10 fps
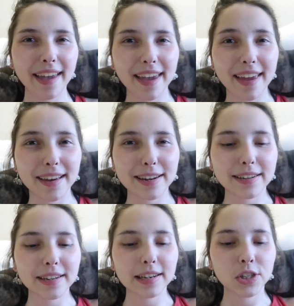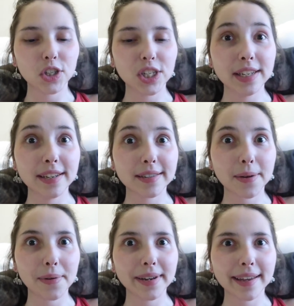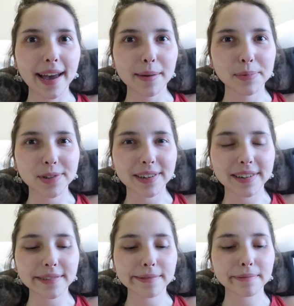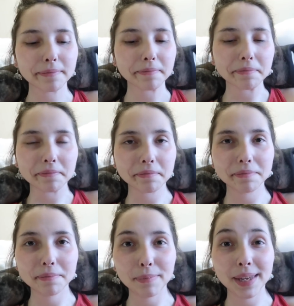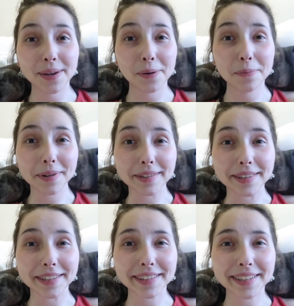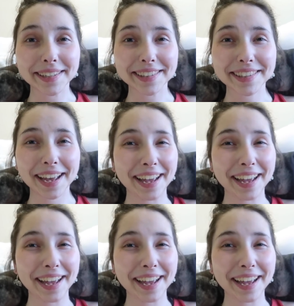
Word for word: and she is going to capture me opening these things.